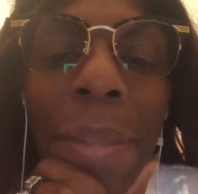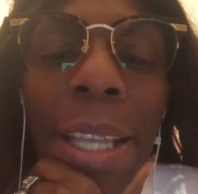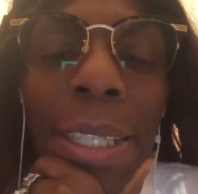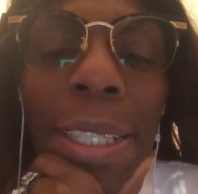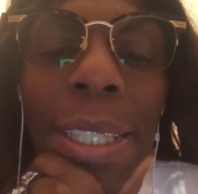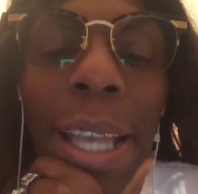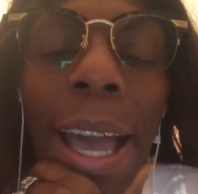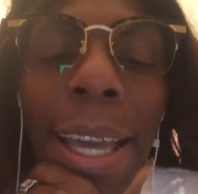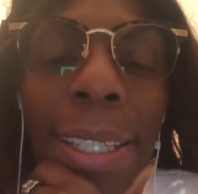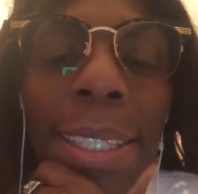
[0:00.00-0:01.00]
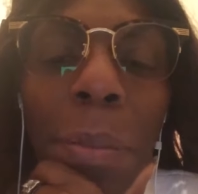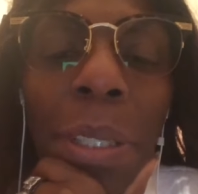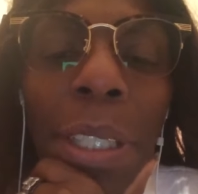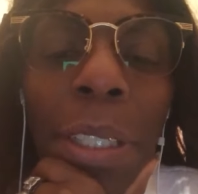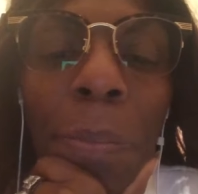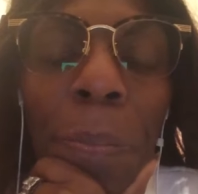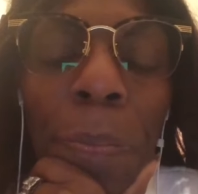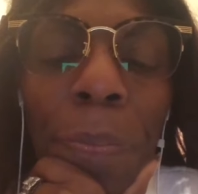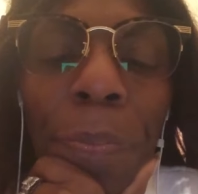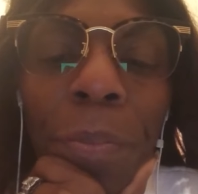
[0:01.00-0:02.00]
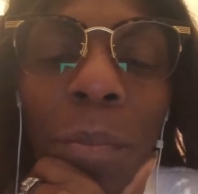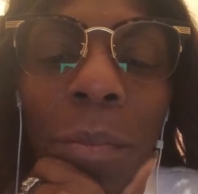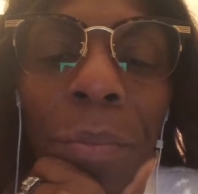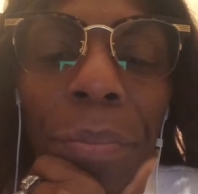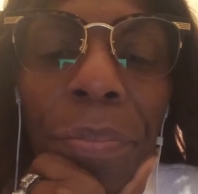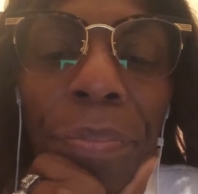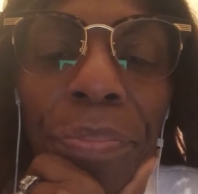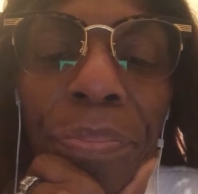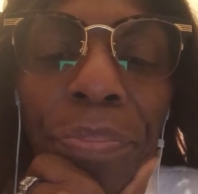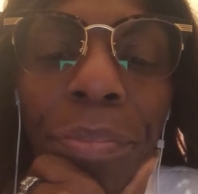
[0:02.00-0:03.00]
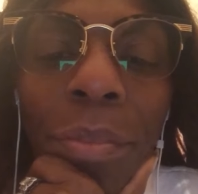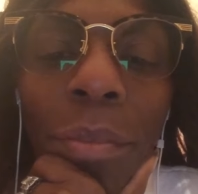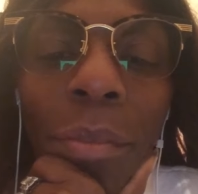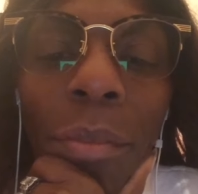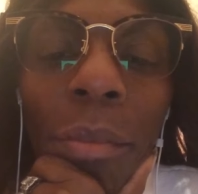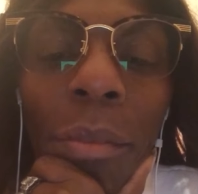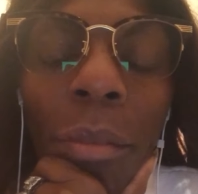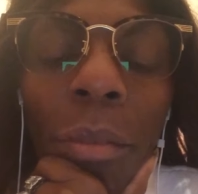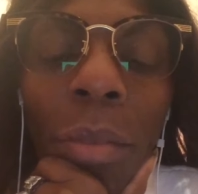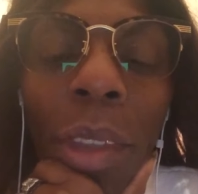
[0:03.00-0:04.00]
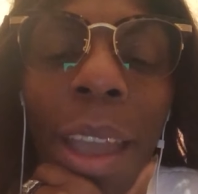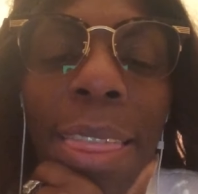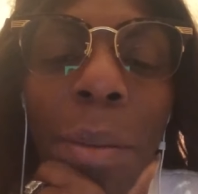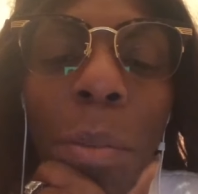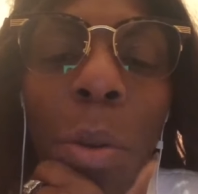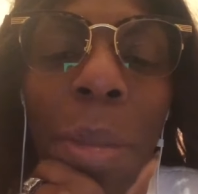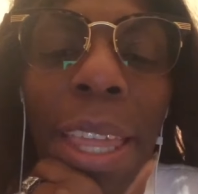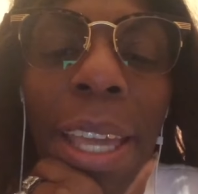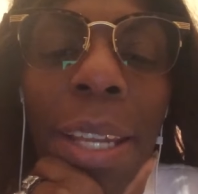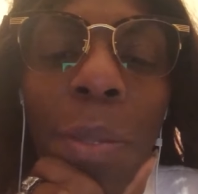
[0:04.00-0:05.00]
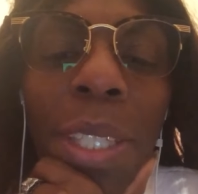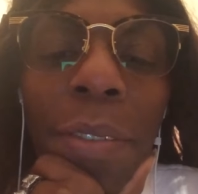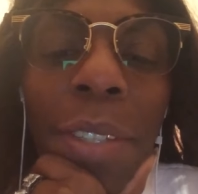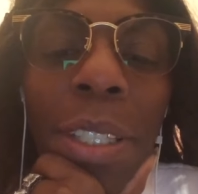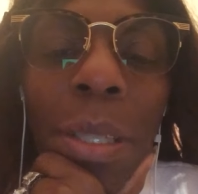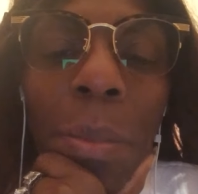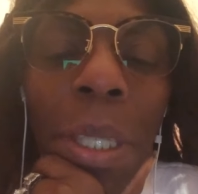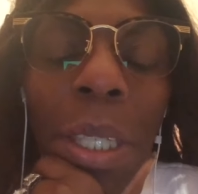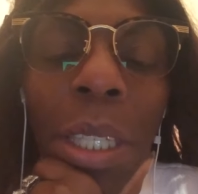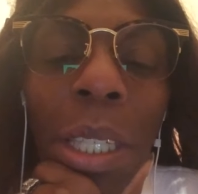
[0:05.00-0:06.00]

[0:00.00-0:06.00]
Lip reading: I accepted it at the moment that it was given to me.